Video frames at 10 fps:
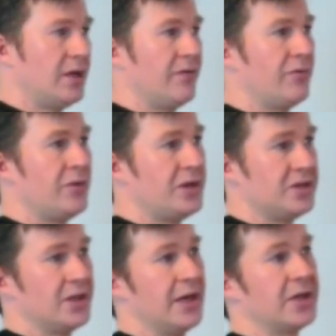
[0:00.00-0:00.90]
if we
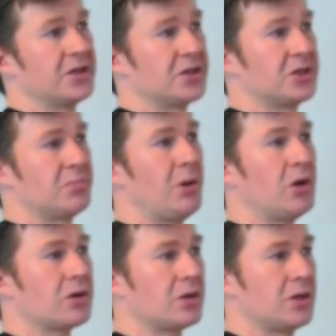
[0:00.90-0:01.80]
select
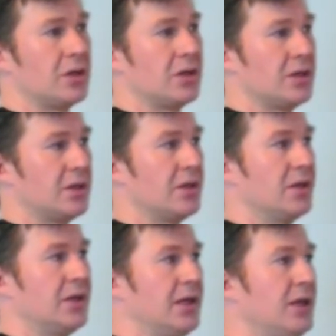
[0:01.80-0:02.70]
Spock,
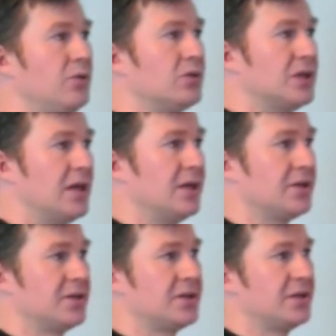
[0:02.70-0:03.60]
he will tell
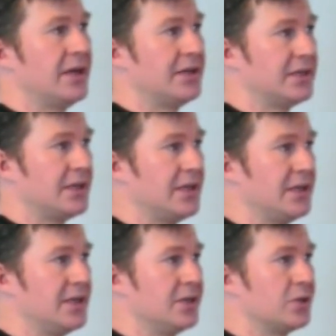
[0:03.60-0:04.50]
us that
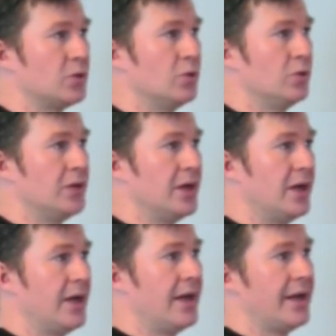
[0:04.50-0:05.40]
it is called
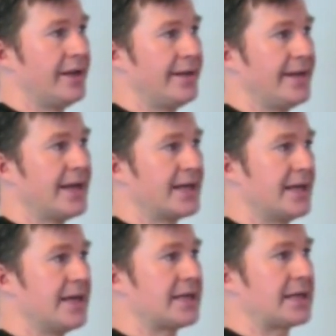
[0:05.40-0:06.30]

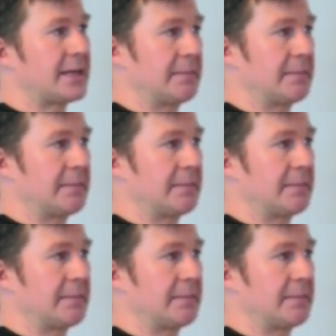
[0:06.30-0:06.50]
dogfight,